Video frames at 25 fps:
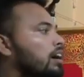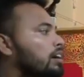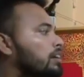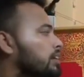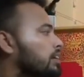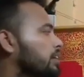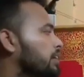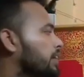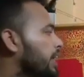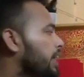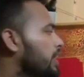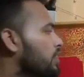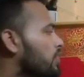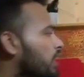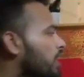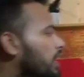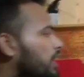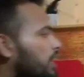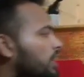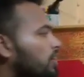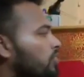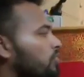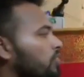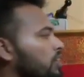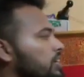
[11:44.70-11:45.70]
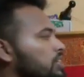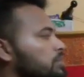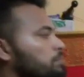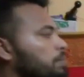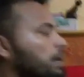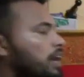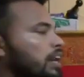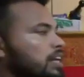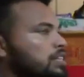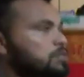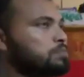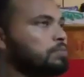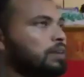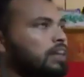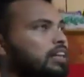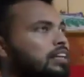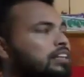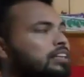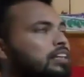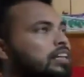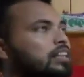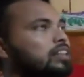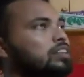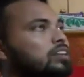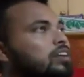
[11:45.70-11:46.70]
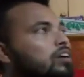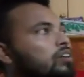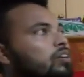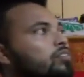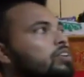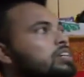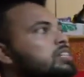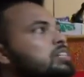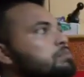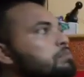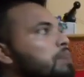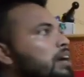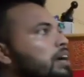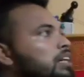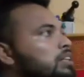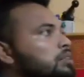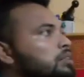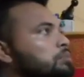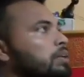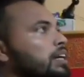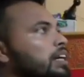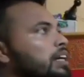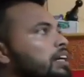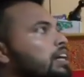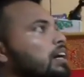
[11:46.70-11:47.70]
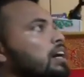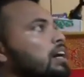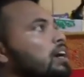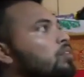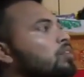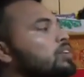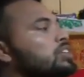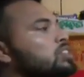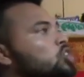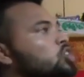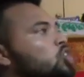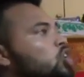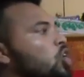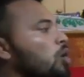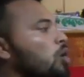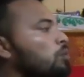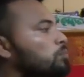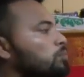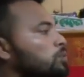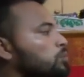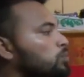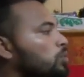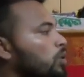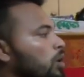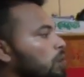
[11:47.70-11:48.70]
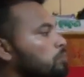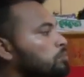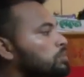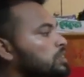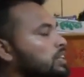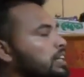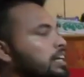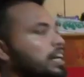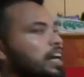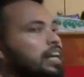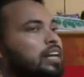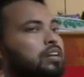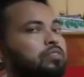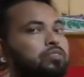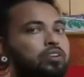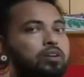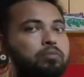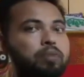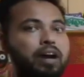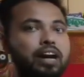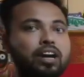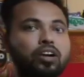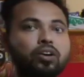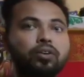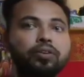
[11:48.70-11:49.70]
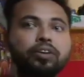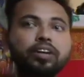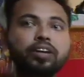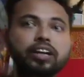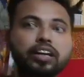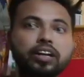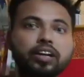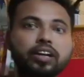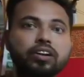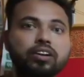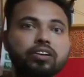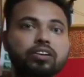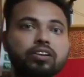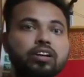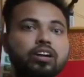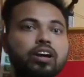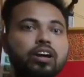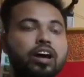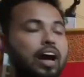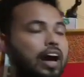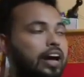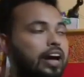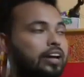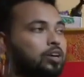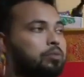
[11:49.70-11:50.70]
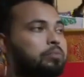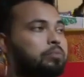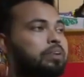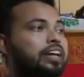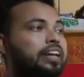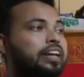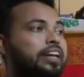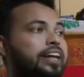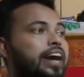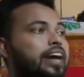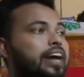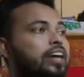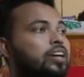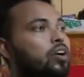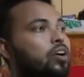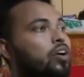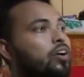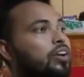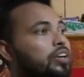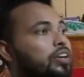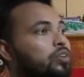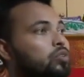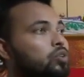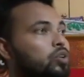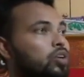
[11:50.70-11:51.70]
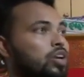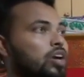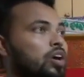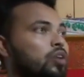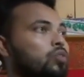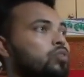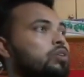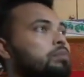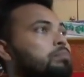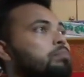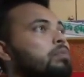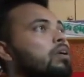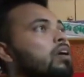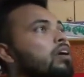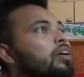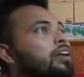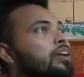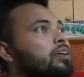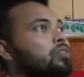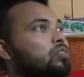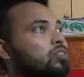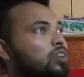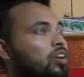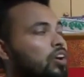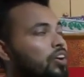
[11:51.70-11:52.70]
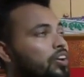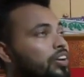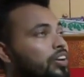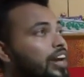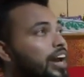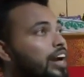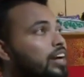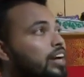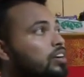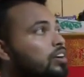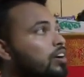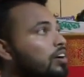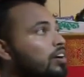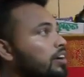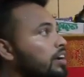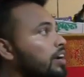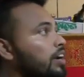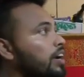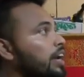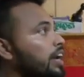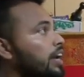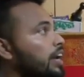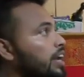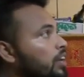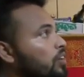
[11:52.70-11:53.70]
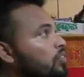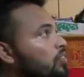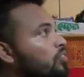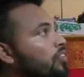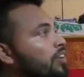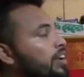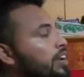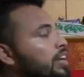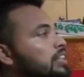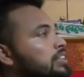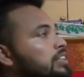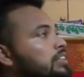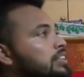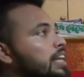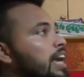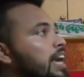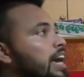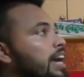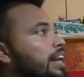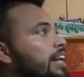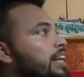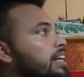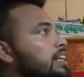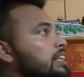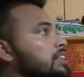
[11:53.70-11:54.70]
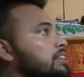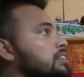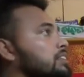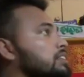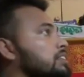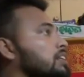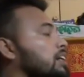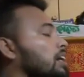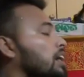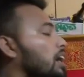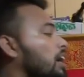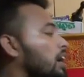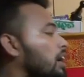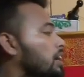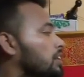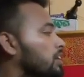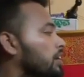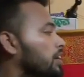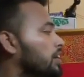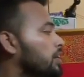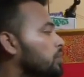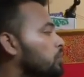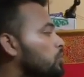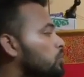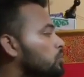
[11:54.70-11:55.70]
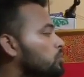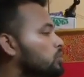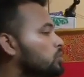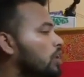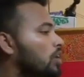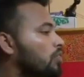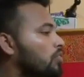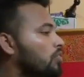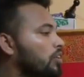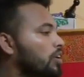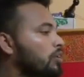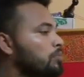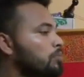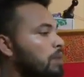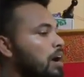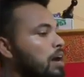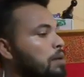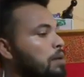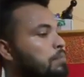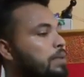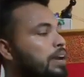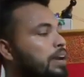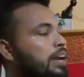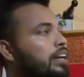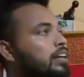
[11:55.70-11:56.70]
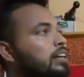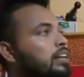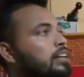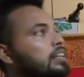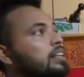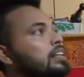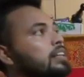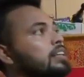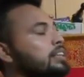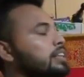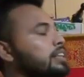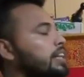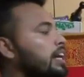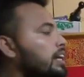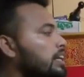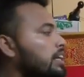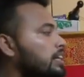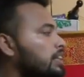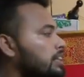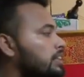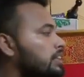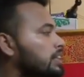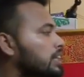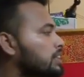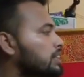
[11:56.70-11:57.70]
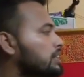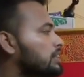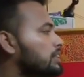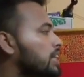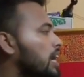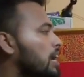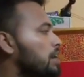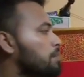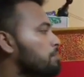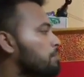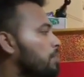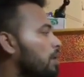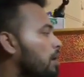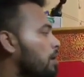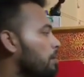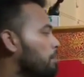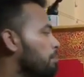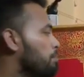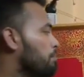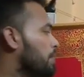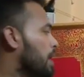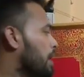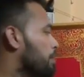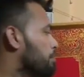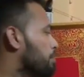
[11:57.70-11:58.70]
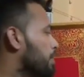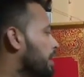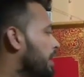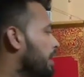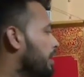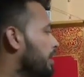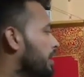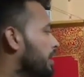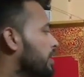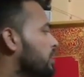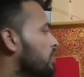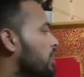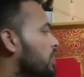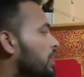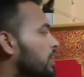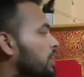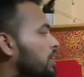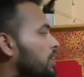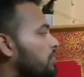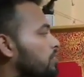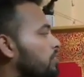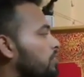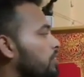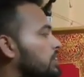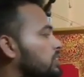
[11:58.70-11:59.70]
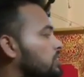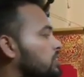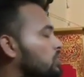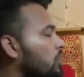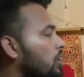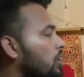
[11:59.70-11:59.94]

radioactive waste management, then the waste management which comes from generally from atomic reactor, nuclear weapon, nuclear reactor, in which there is the use of human being, then this type of man-made radioactive waste